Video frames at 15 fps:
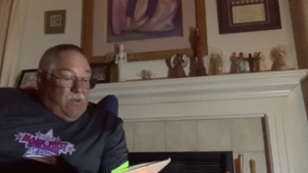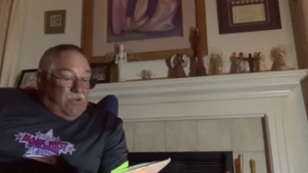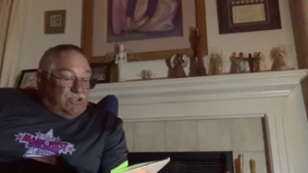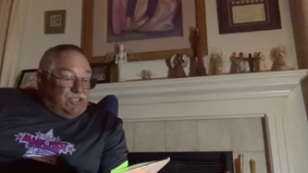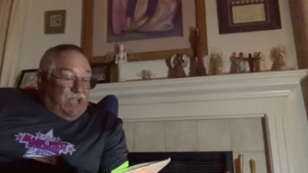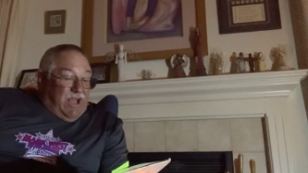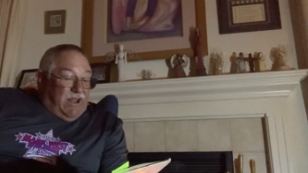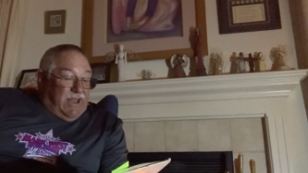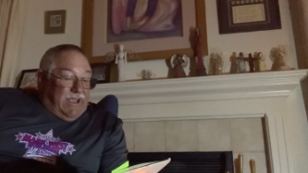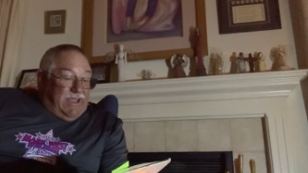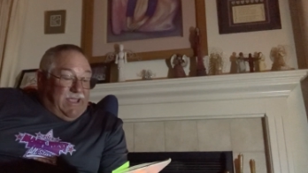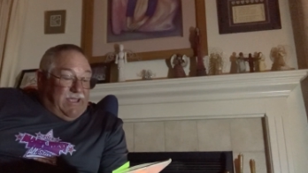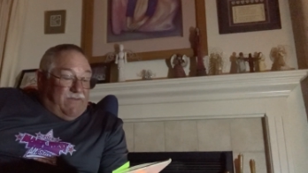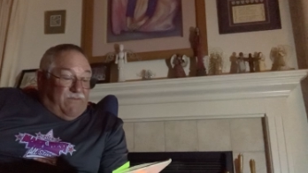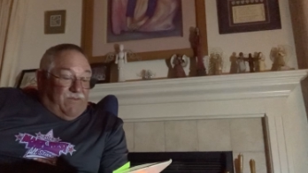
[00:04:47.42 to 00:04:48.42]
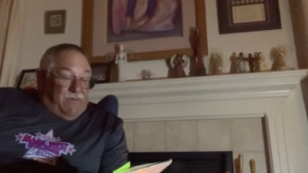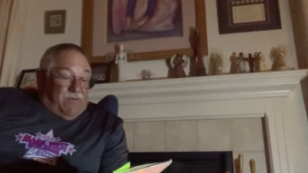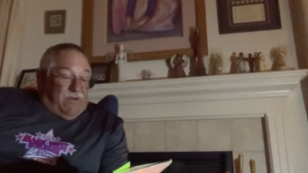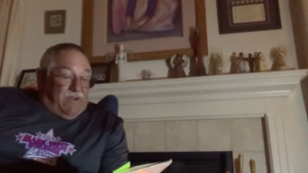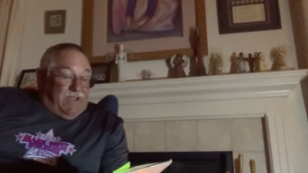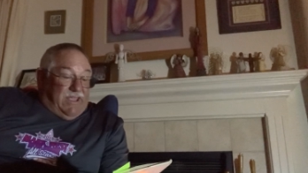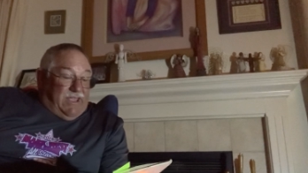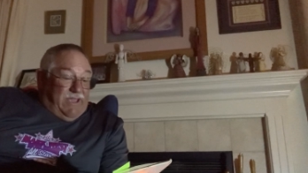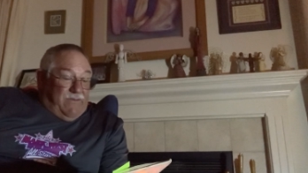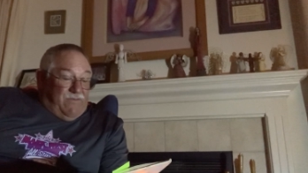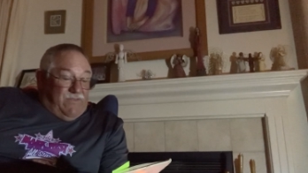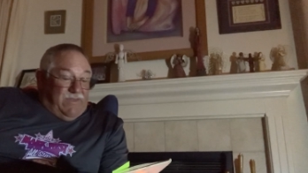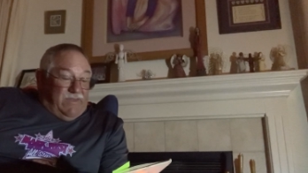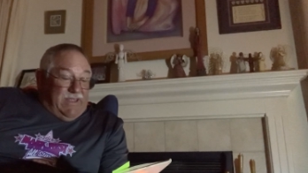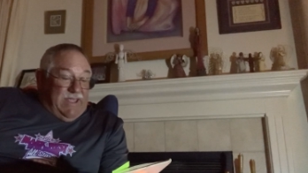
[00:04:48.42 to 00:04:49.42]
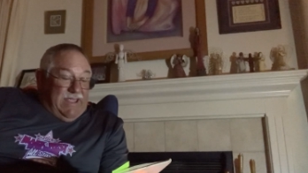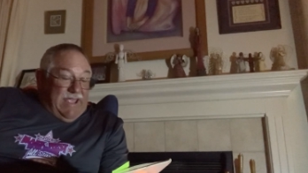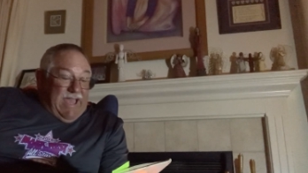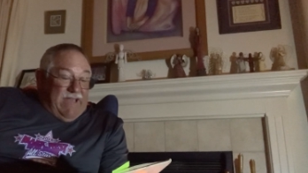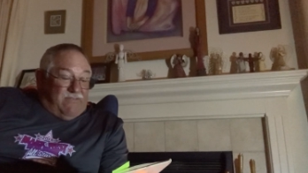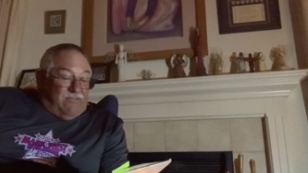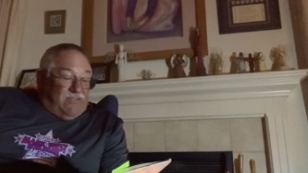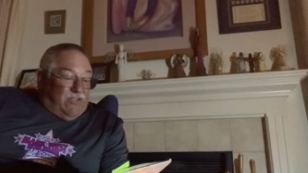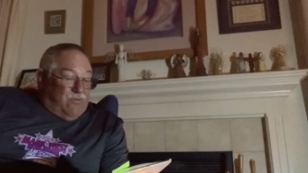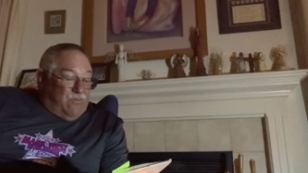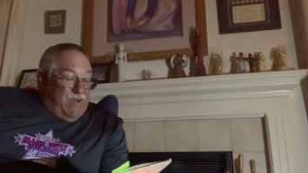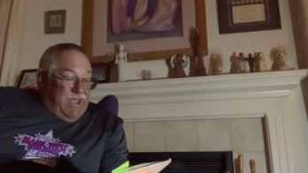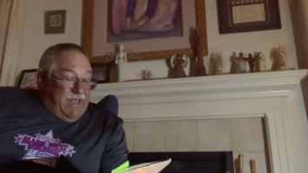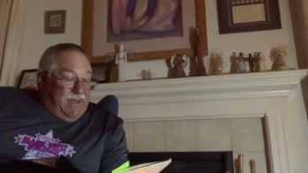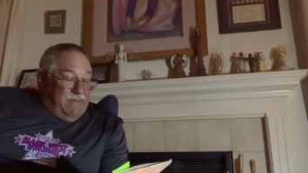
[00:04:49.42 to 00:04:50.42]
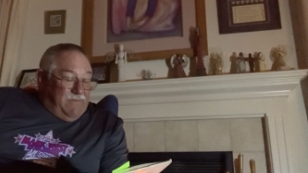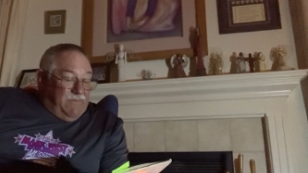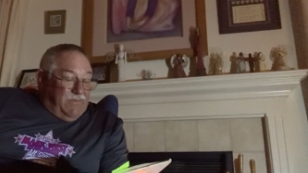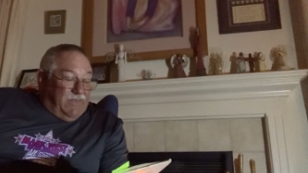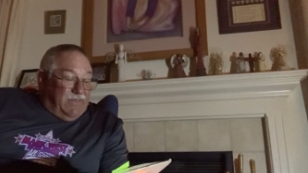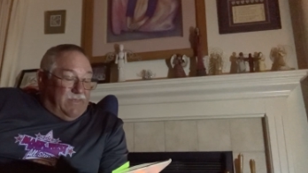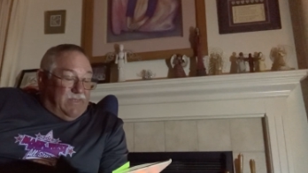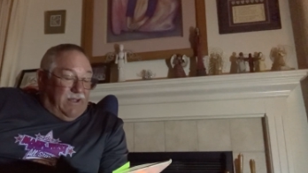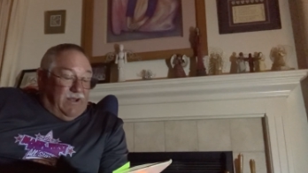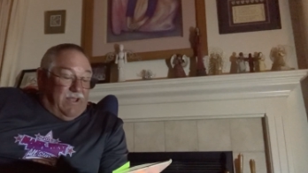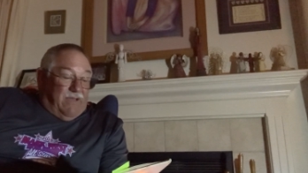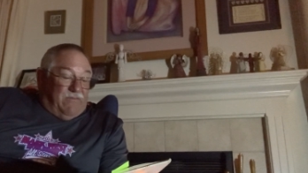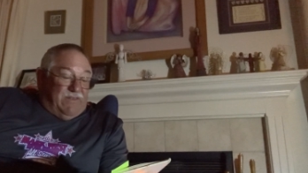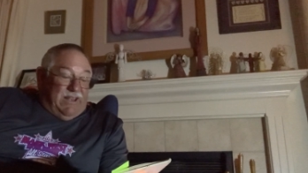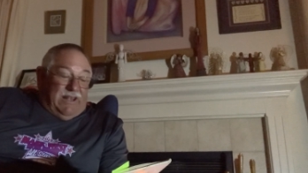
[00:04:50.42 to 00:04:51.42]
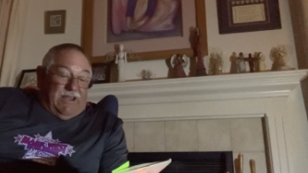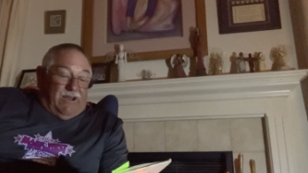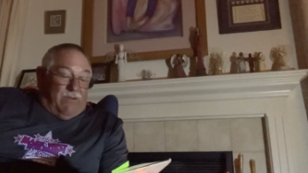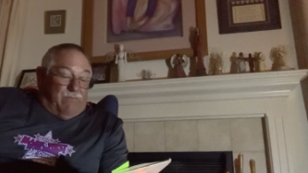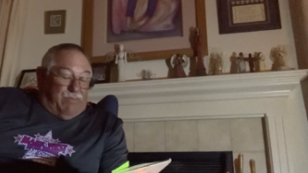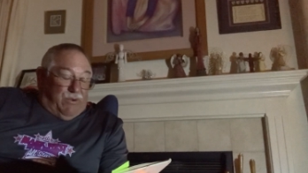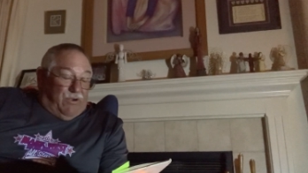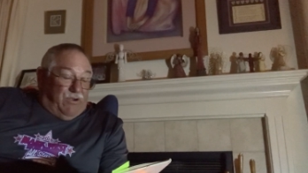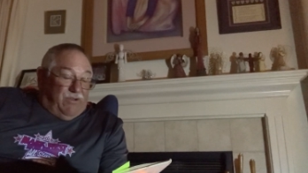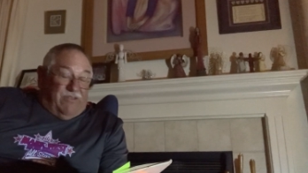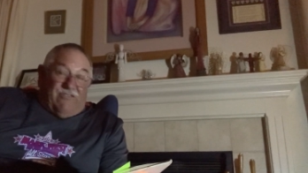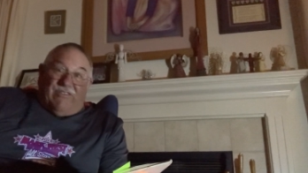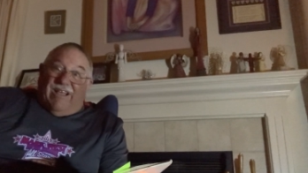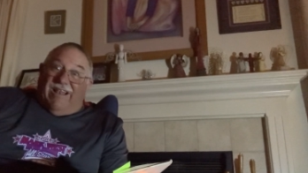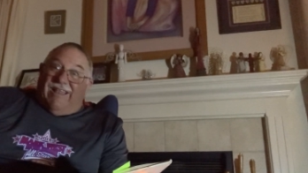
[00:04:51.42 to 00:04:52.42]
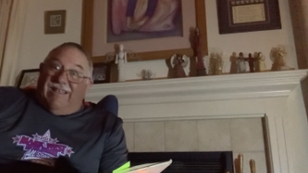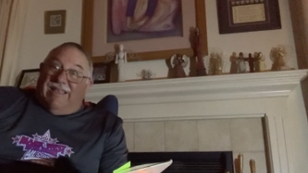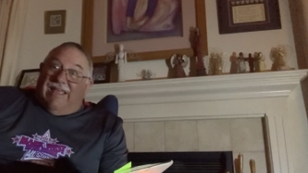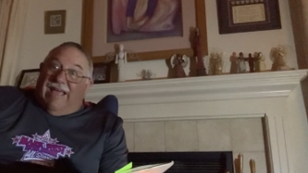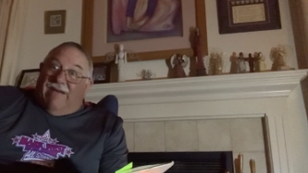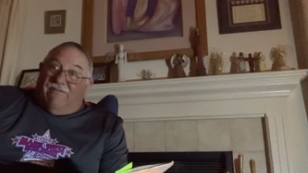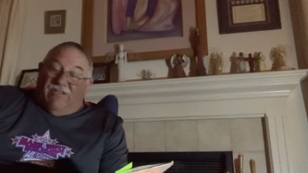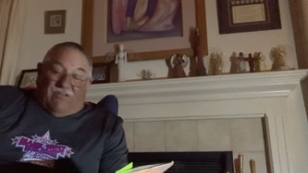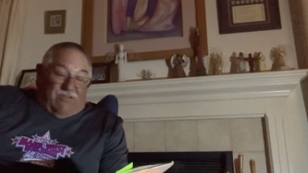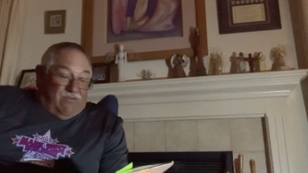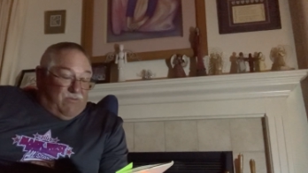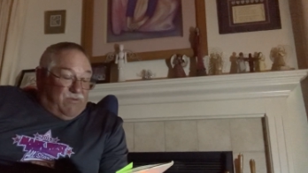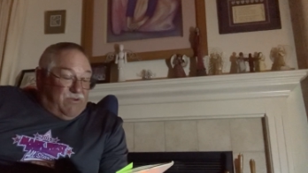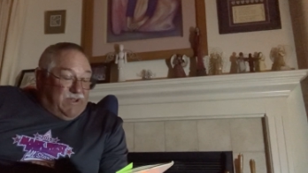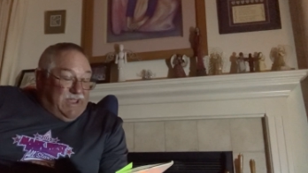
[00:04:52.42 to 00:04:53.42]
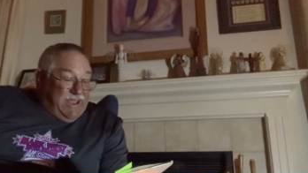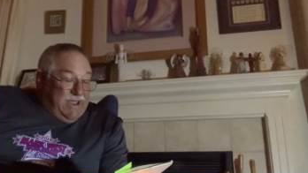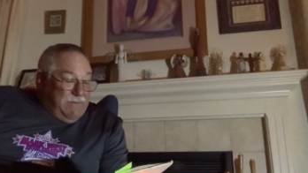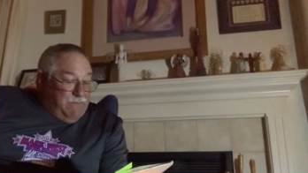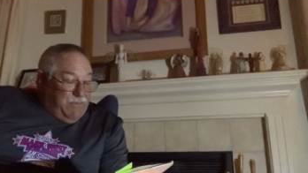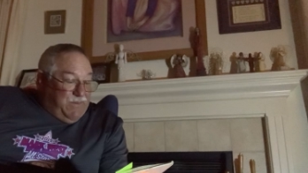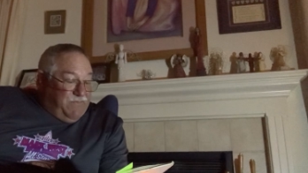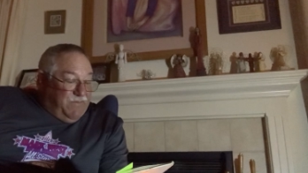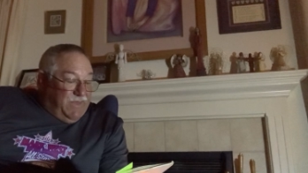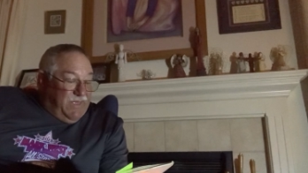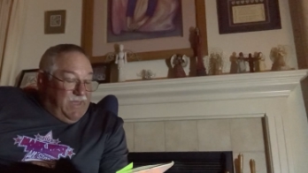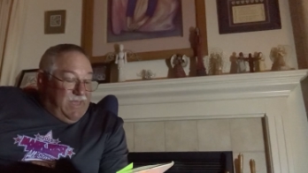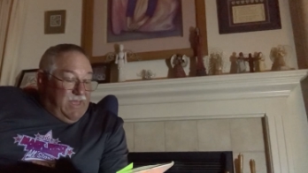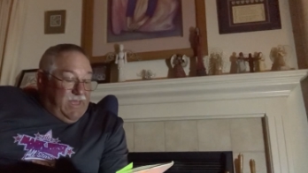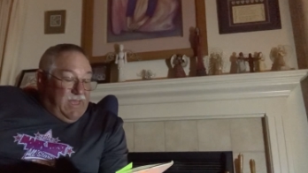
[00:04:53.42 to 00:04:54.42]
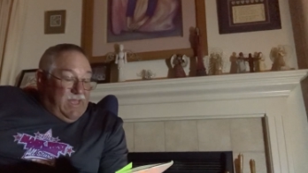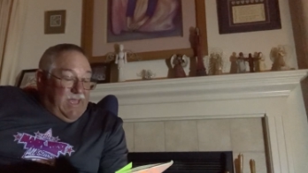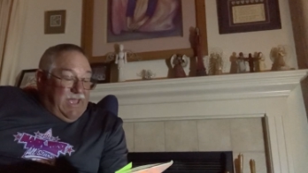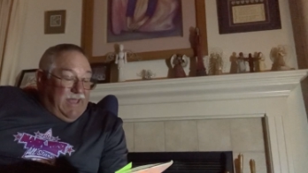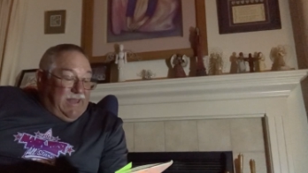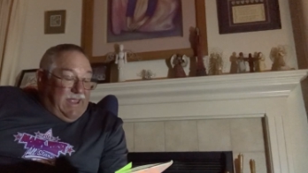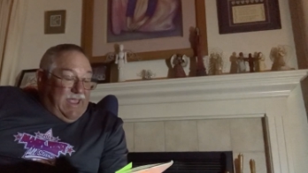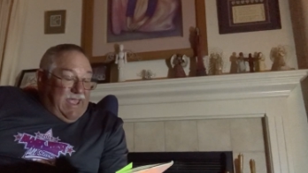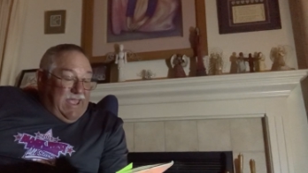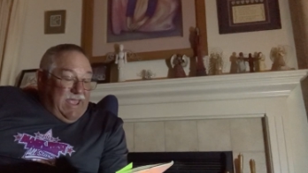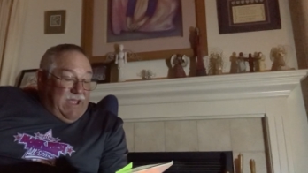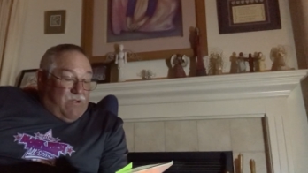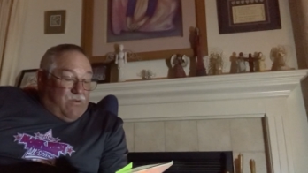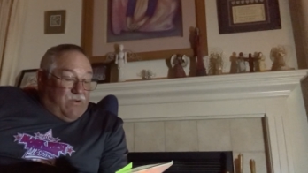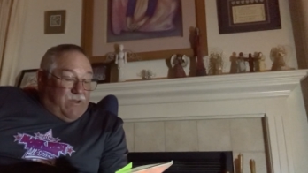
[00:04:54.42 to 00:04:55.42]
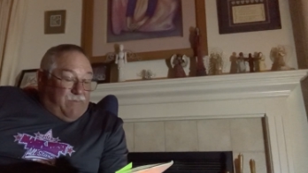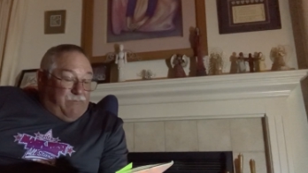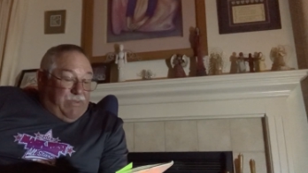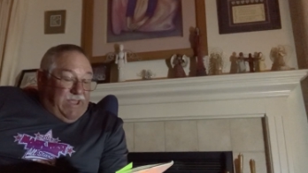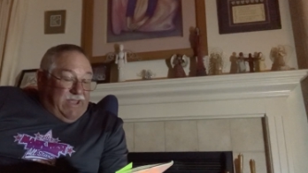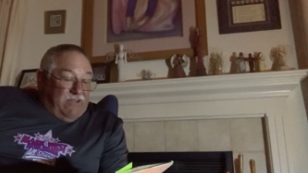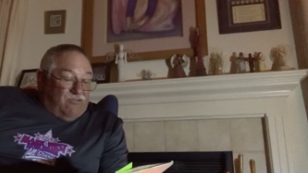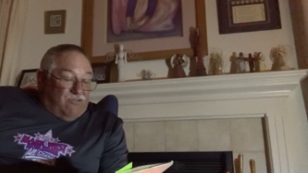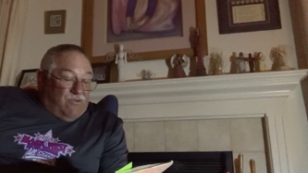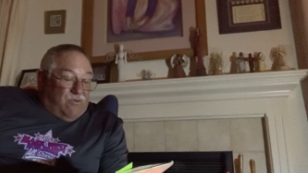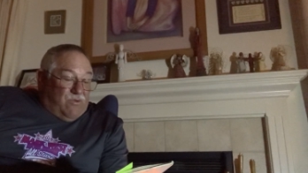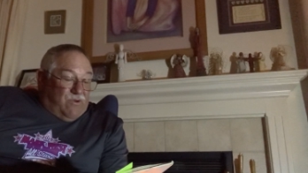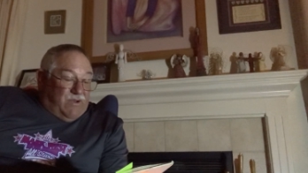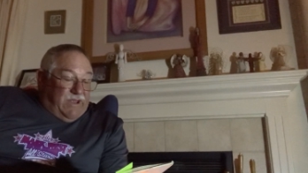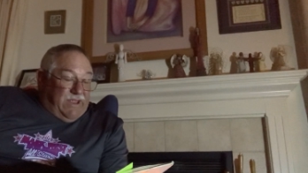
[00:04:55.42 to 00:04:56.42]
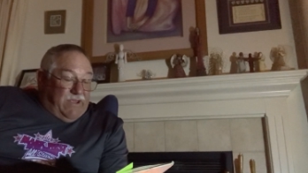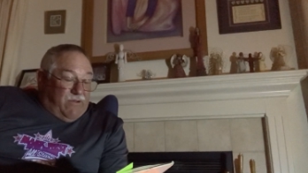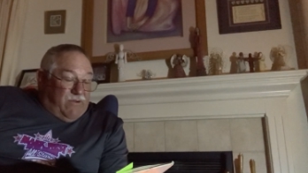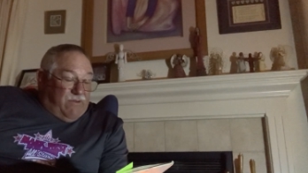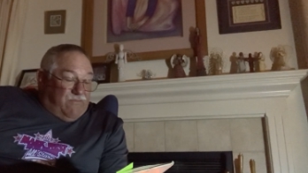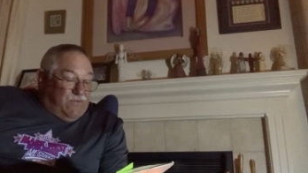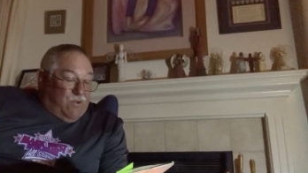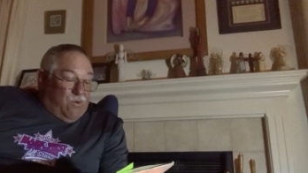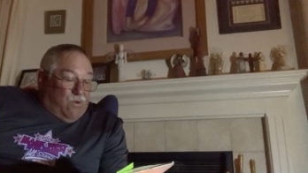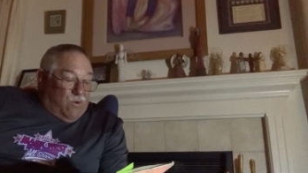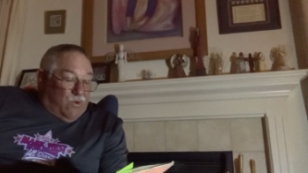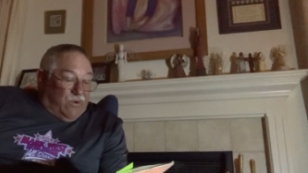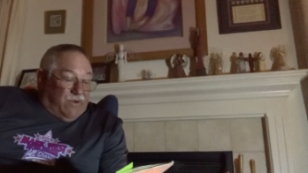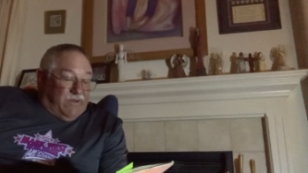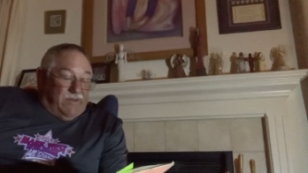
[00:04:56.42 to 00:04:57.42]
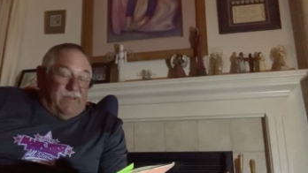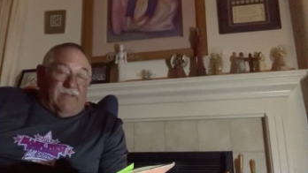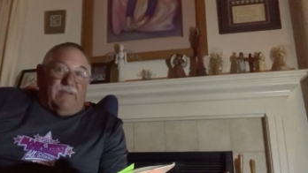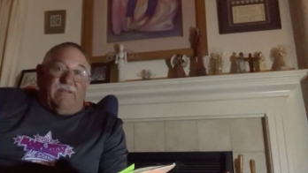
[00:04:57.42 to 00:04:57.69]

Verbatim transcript: Shall I give her a gift? He asked the wren, the lovely little bird. Shall I have it to her keep? An egg or a peach or an ear of corn?